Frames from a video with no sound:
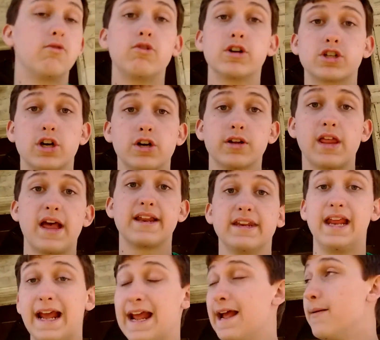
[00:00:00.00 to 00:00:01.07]
Return that
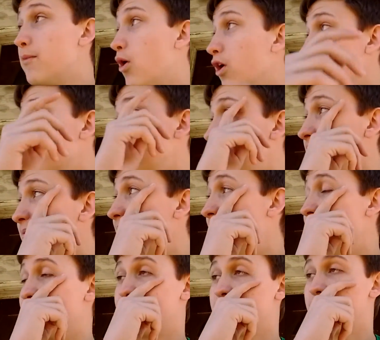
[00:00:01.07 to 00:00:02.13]
damn RV
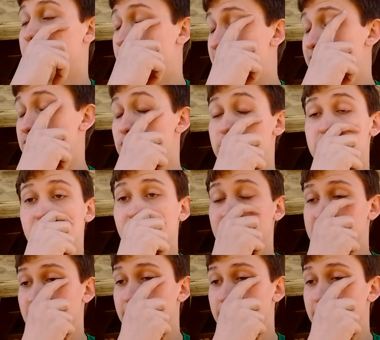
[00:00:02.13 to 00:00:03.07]
back. My voice cracked, I